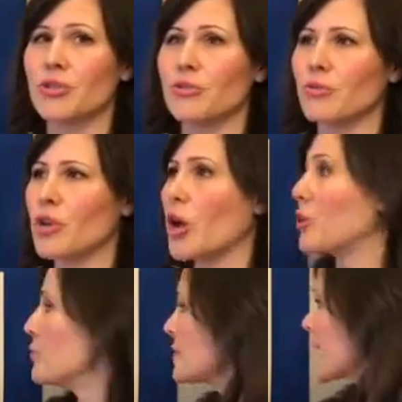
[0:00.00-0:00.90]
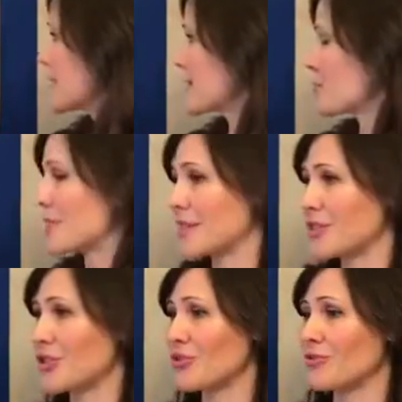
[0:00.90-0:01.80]
to not use that as a reason
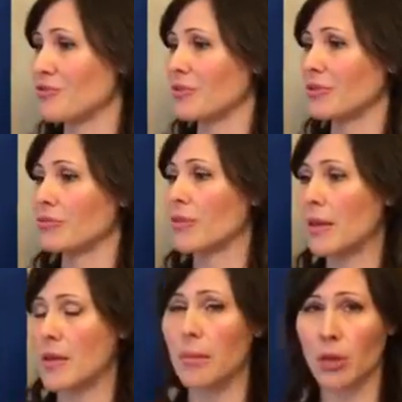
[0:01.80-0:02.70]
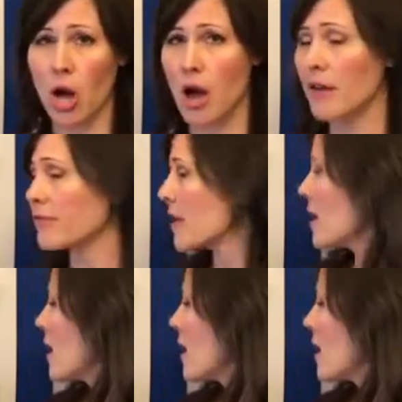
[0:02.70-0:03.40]
to write people off,